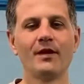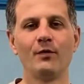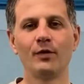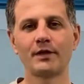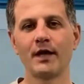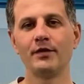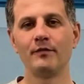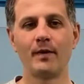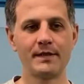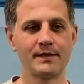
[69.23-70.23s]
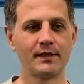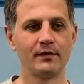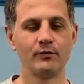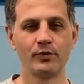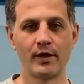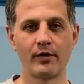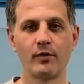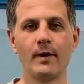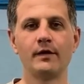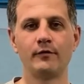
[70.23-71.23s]
what kind of bicycle would I
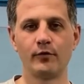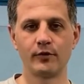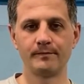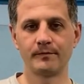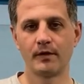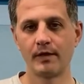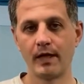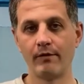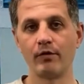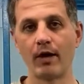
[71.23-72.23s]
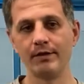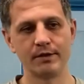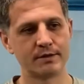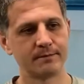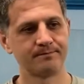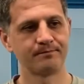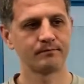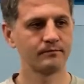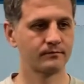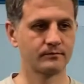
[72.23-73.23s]
recommend for heavy riders?
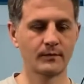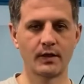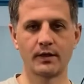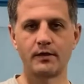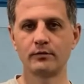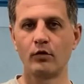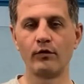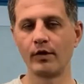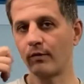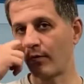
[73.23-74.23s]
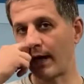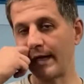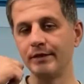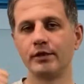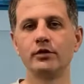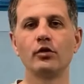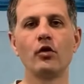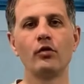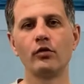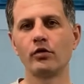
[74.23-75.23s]
Like over 100
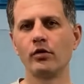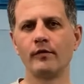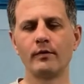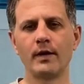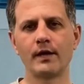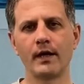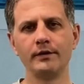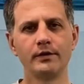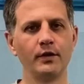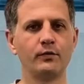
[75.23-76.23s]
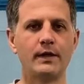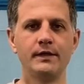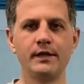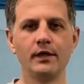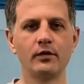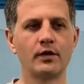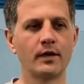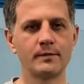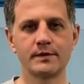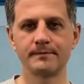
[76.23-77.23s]
or over 120
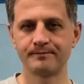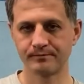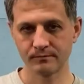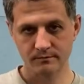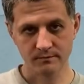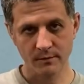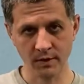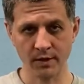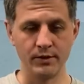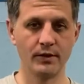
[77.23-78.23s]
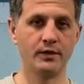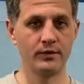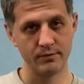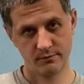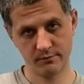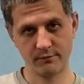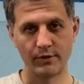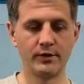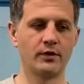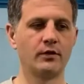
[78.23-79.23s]
kilograms and
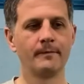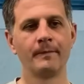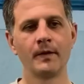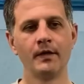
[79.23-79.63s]
further on.